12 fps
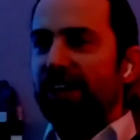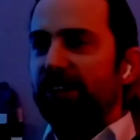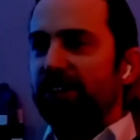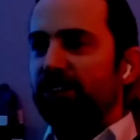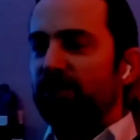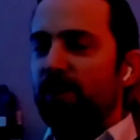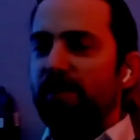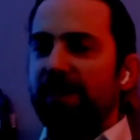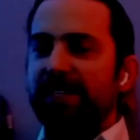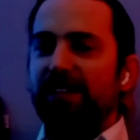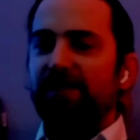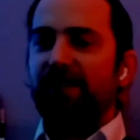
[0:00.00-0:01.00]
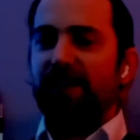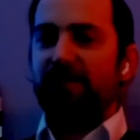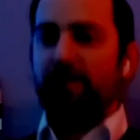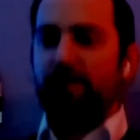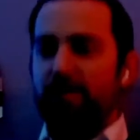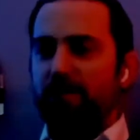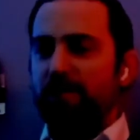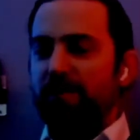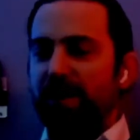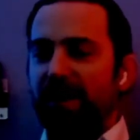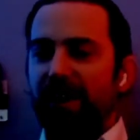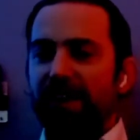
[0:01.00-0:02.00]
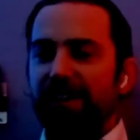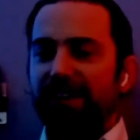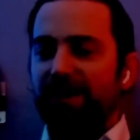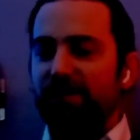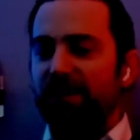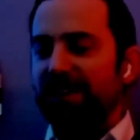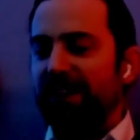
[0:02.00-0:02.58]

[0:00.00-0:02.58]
couldn't draw myself out of a paper bag. I mean,